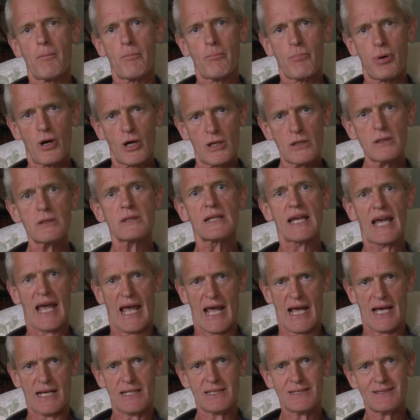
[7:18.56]

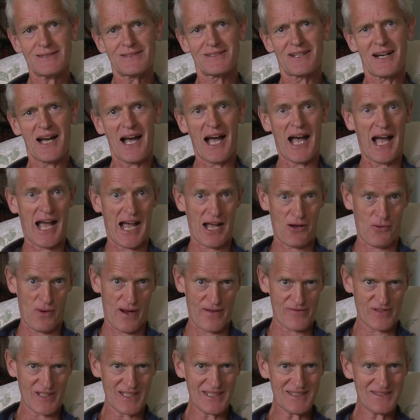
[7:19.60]
Pulcher,
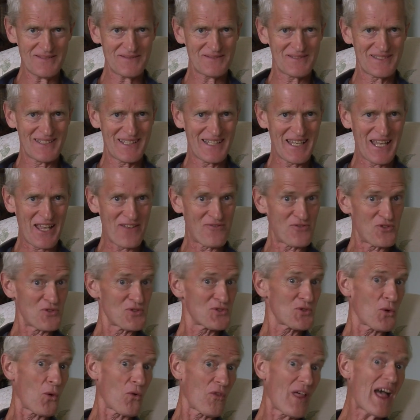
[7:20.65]
however, if you
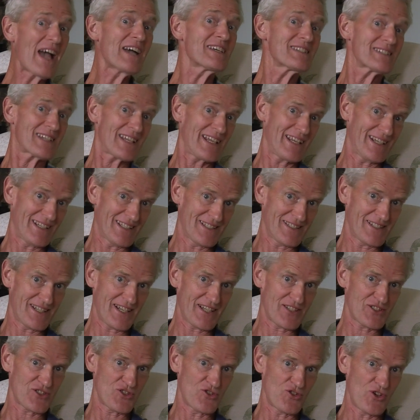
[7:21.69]
saw that in a
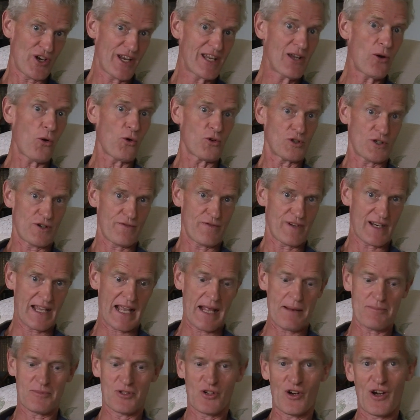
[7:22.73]
dictionary or a
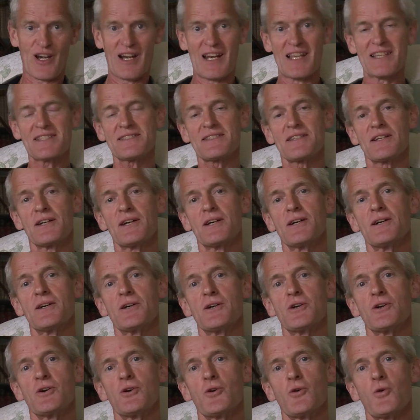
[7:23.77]
vocabulary list,
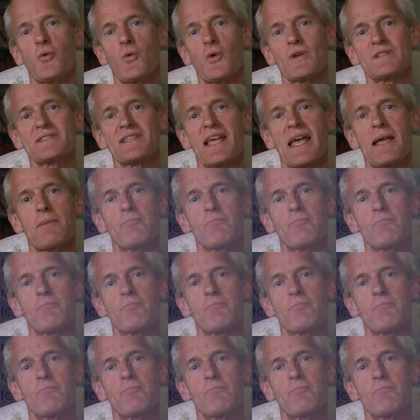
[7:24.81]
would say